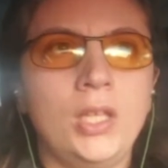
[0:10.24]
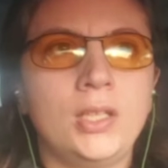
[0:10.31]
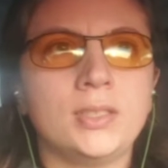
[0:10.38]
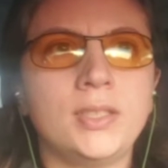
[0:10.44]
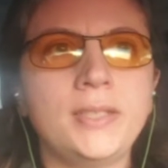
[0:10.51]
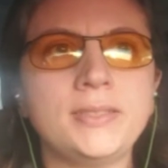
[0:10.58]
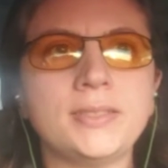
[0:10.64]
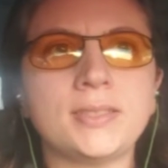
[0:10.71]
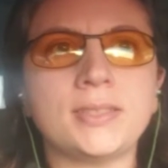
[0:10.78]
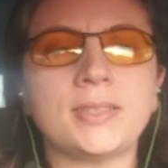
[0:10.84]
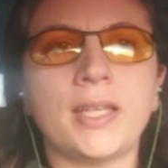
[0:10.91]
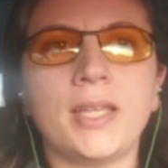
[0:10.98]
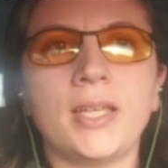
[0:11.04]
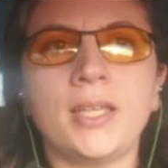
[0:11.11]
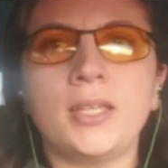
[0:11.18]
Let's
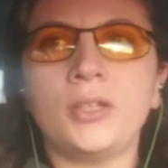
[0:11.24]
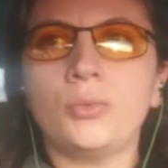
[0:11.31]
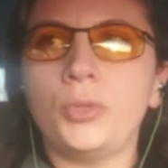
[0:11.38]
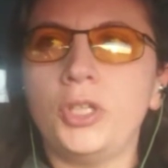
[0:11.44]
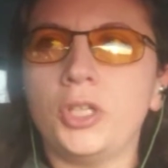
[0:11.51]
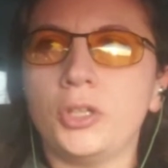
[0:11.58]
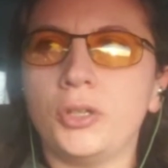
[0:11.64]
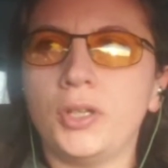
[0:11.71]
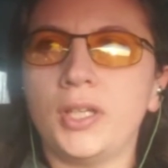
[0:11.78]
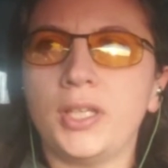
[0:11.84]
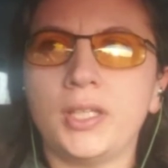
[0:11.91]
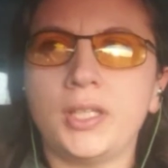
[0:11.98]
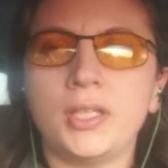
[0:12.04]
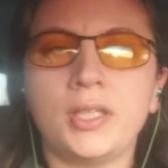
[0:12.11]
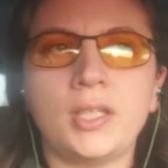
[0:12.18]
say we are
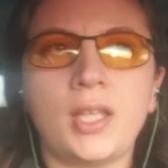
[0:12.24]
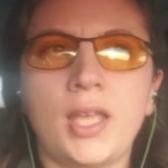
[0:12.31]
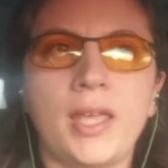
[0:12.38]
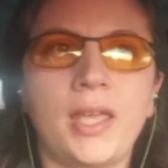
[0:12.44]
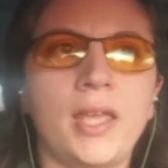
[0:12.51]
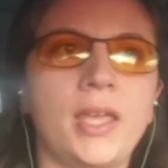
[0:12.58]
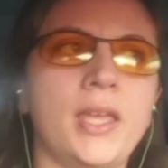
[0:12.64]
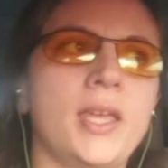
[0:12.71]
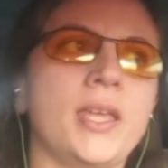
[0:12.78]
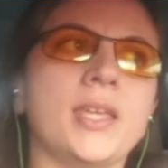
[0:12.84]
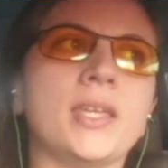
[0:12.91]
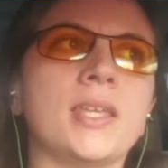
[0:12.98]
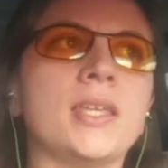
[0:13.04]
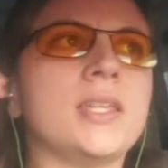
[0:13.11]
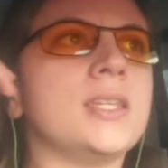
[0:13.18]
in
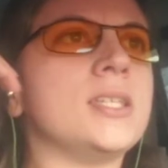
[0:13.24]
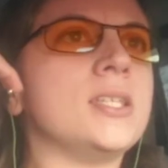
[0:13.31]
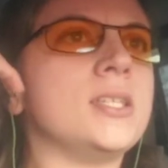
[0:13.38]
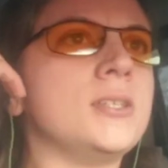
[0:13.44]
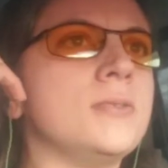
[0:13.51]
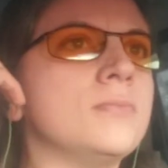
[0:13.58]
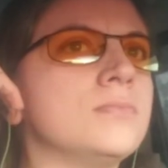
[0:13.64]
a